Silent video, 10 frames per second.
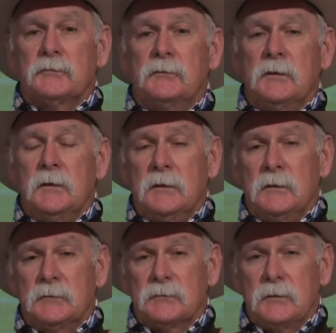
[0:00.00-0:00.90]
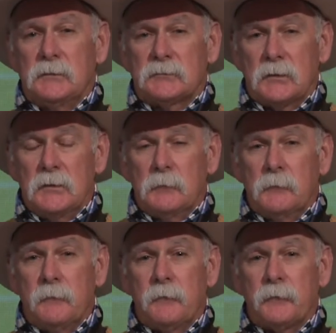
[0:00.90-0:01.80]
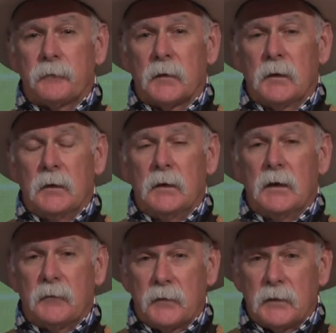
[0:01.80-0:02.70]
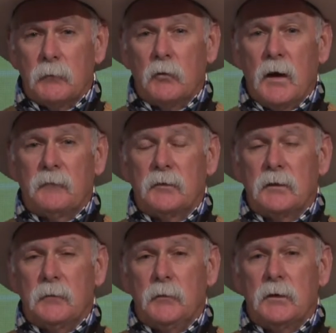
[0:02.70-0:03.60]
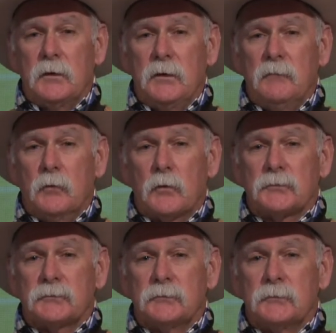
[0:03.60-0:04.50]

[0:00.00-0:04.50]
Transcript: and said, "Slim, I think I'm gonna have to get me a divorce."